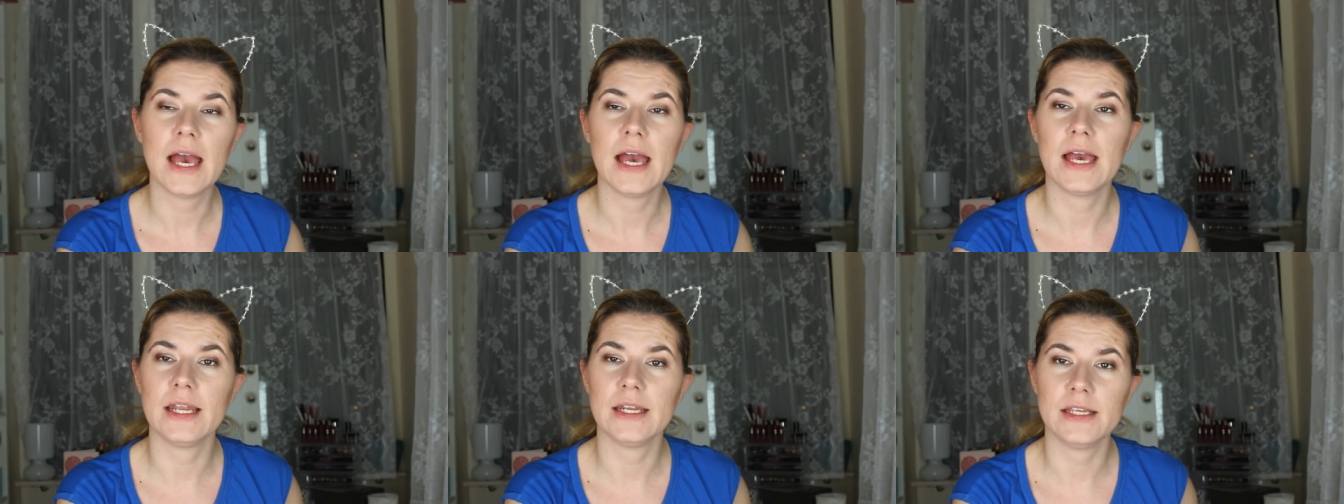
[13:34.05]

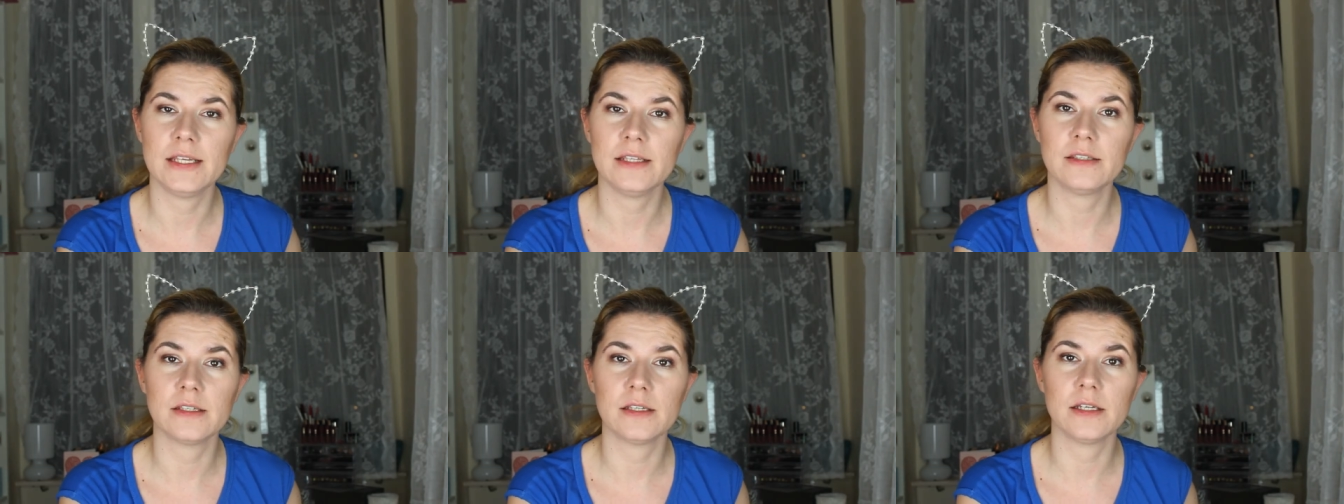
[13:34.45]
and
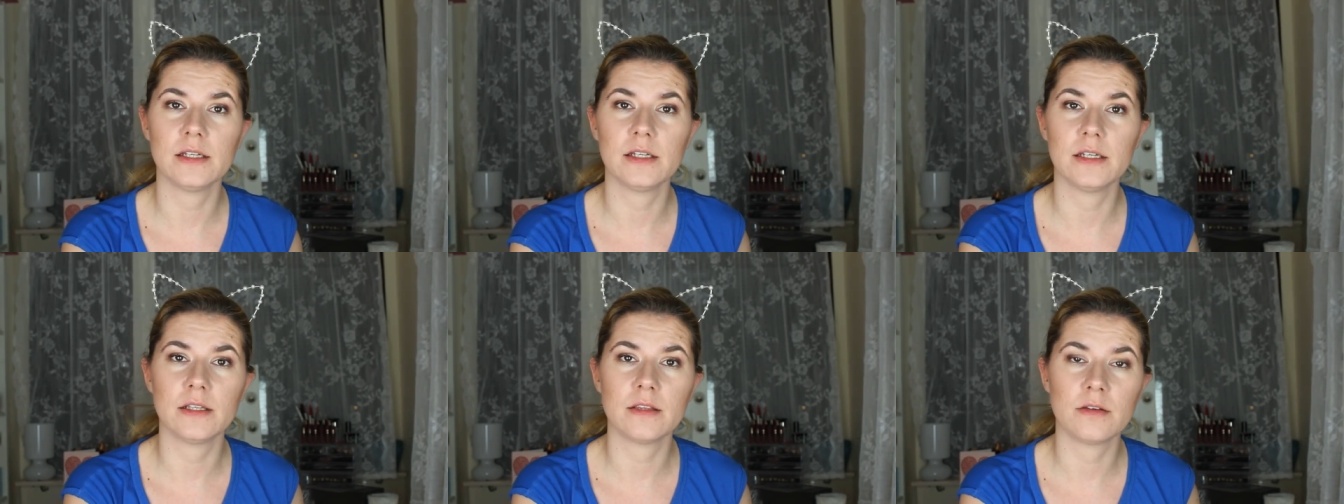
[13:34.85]
it's
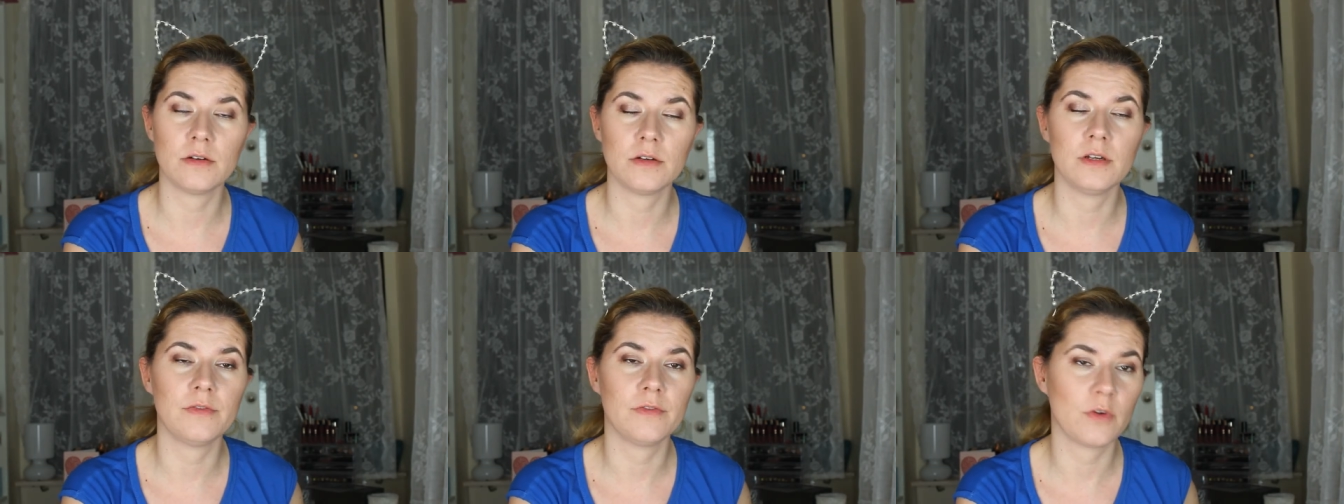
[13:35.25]

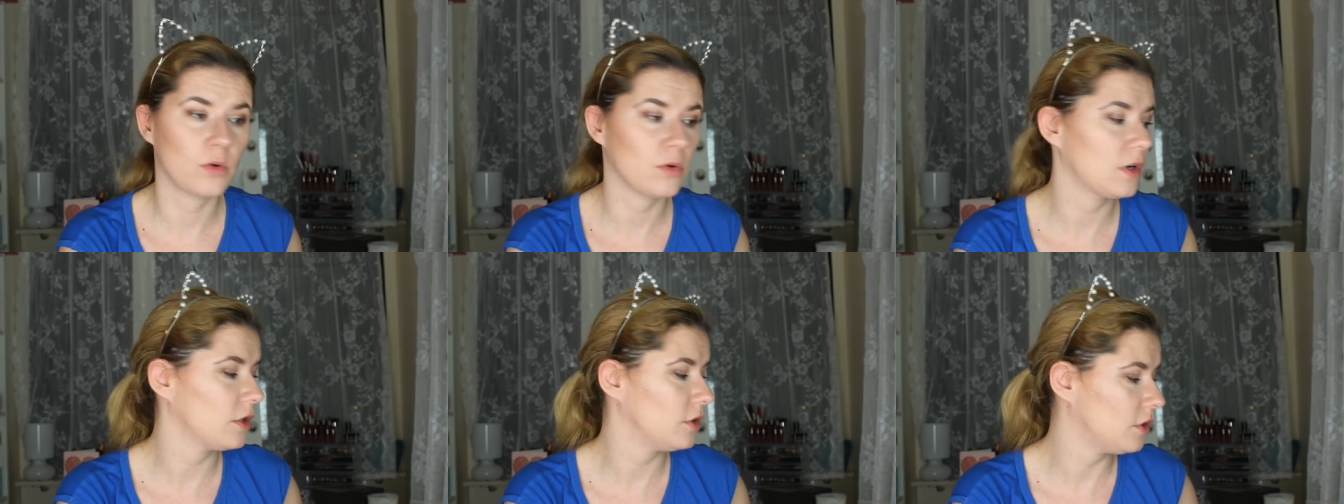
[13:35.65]

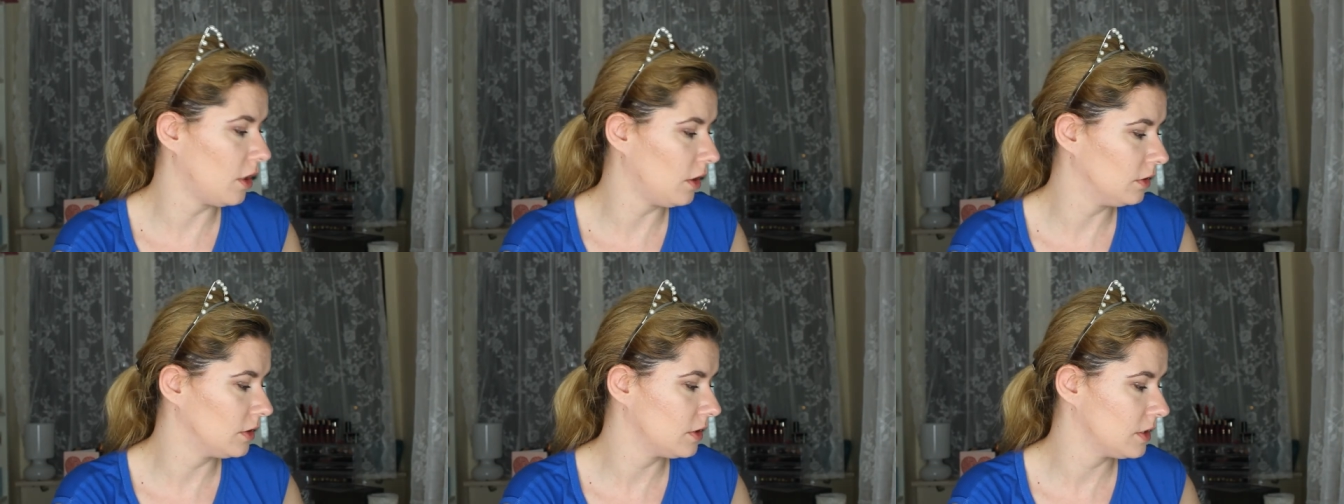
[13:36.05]
34
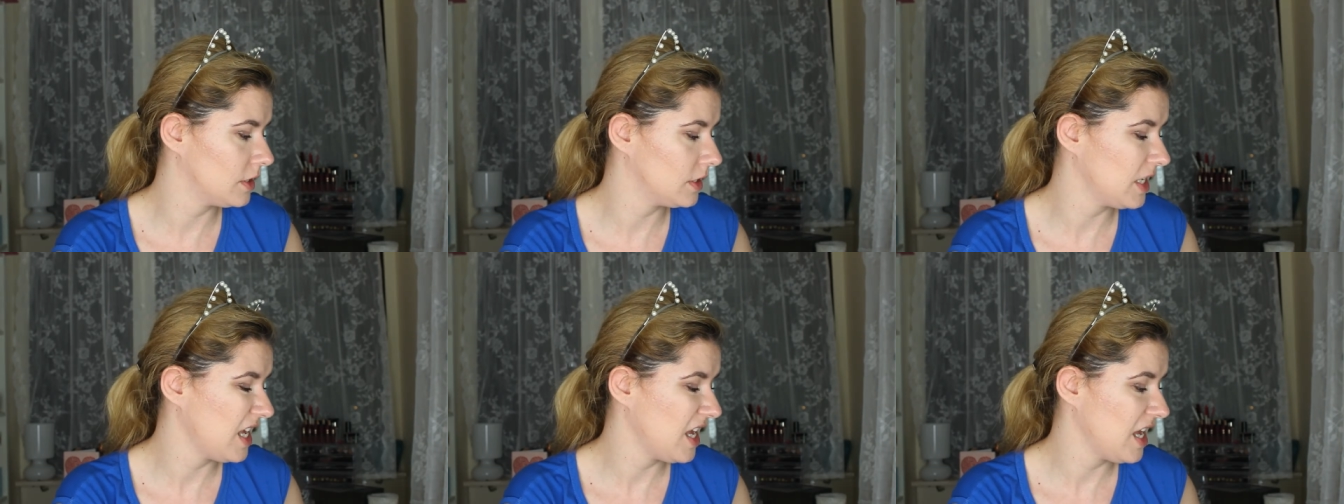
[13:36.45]
dollars